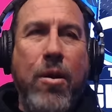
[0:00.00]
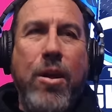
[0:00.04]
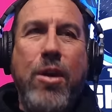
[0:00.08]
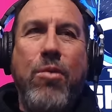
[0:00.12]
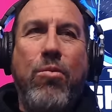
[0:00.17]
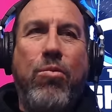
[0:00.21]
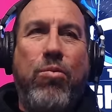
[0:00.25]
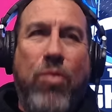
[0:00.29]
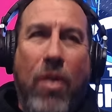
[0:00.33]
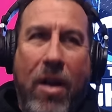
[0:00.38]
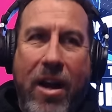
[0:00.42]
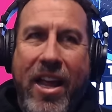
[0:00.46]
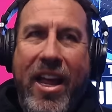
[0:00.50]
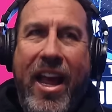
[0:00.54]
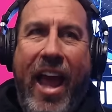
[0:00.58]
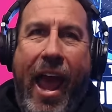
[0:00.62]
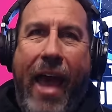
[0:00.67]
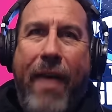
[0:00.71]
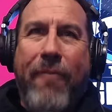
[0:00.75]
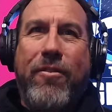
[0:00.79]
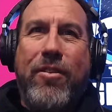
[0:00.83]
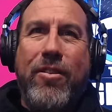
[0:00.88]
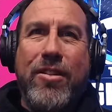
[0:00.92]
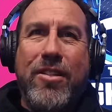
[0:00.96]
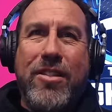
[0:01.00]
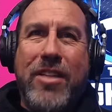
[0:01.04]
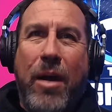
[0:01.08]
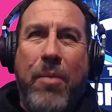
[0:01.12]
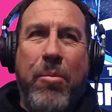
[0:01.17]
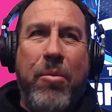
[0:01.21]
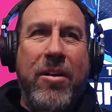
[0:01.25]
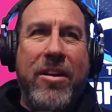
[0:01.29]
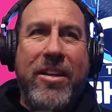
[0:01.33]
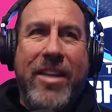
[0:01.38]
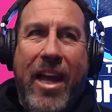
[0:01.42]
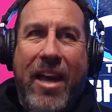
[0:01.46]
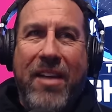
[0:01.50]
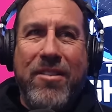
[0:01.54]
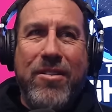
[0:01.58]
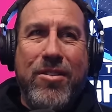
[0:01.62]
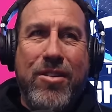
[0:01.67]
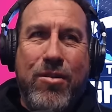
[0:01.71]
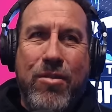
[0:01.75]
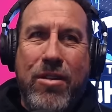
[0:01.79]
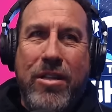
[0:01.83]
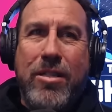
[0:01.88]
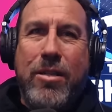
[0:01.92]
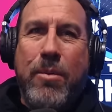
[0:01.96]
two are you running after someone down
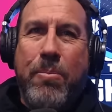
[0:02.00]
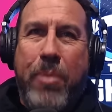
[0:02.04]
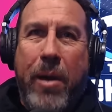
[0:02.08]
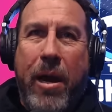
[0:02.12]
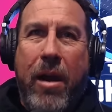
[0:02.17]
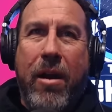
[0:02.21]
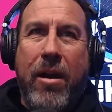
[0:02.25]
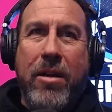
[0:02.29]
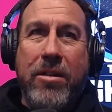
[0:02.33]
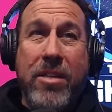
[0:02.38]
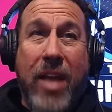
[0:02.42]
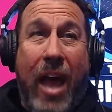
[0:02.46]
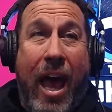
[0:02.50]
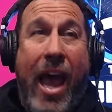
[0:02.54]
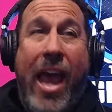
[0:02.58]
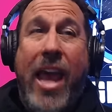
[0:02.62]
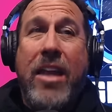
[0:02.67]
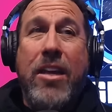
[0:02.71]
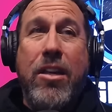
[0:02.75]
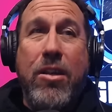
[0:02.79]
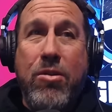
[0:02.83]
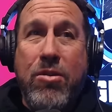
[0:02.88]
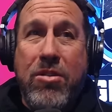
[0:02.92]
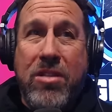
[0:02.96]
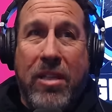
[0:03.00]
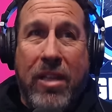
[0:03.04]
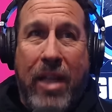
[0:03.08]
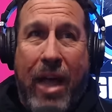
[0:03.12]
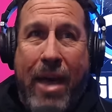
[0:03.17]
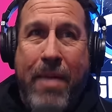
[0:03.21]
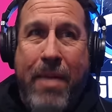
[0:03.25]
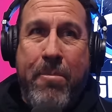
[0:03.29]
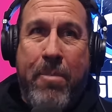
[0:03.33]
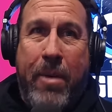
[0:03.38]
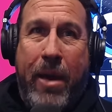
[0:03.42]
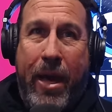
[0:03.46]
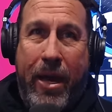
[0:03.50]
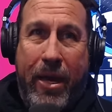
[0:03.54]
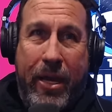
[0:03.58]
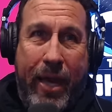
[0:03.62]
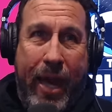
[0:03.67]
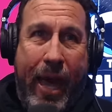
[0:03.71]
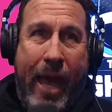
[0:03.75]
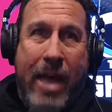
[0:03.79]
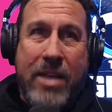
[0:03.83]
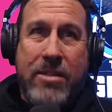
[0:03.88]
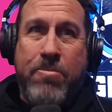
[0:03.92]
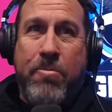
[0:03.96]
the streets of Paris? I had to I, use a Lime
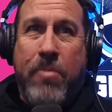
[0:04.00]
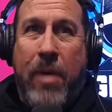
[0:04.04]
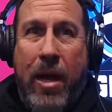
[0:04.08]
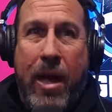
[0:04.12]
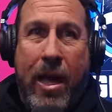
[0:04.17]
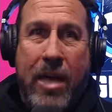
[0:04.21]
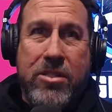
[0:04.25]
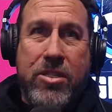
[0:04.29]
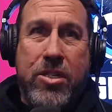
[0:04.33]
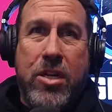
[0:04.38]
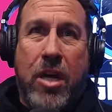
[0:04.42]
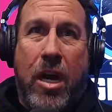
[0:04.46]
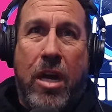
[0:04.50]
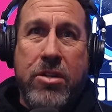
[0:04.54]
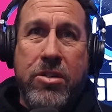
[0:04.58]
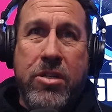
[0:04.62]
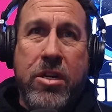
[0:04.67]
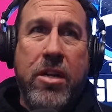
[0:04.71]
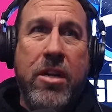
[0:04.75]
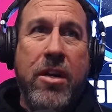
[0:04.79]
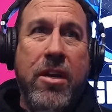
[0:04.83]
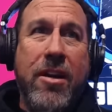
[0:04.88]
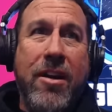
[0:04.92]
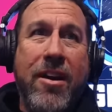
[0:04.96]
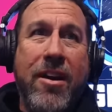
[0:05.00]
bike. Ask, ask Josh.